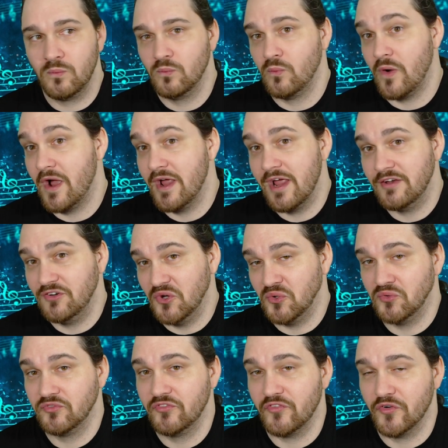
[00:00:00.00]
why I
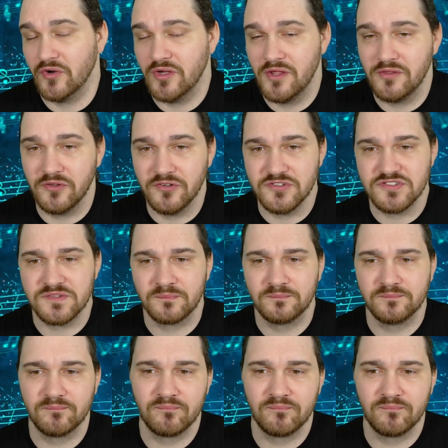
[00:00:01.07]
don't for others.